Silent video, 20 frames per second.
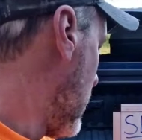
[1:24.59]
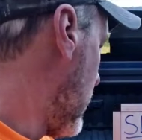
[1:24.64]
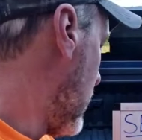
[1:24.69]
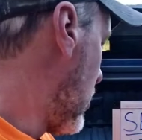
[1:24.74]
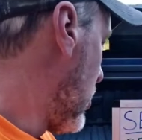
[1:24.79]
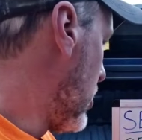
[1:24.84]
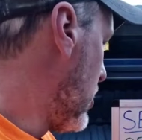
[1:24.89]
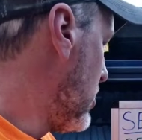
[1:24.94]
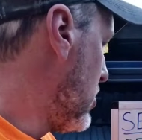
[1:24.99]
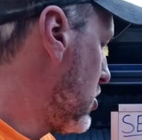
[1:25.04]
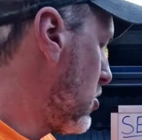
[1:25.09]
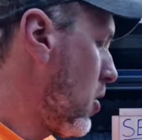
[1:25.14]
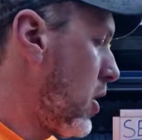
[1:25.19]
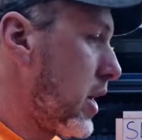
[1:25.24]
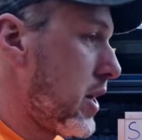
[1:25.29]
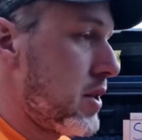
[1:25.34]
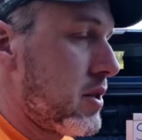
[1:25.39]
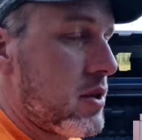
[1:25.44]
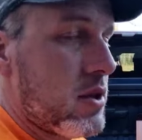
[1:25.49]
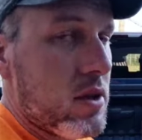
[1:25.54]
The hood
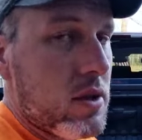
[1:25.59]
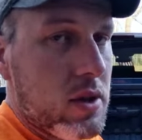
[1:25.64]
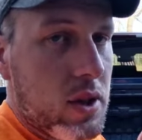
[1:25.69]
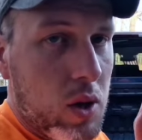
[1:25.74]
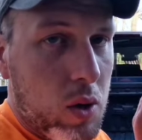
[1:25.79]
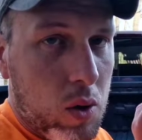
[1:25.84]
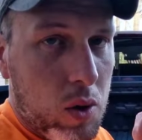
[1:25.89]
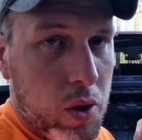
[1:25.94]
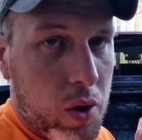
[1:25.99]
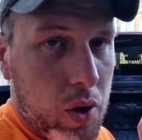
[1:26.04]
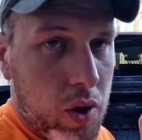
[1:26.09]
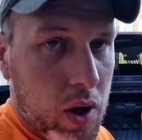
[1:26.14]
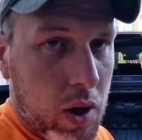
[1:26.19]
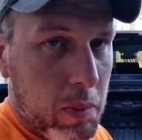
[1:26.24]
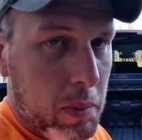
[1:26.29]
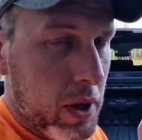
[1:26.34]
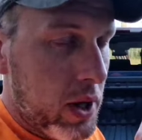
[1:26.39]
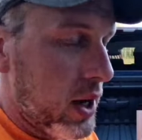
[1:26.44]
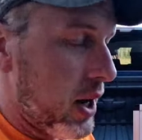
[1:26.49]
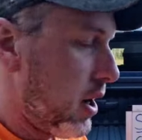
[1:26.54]
struts that hold the hood
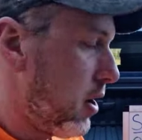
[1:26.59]
up and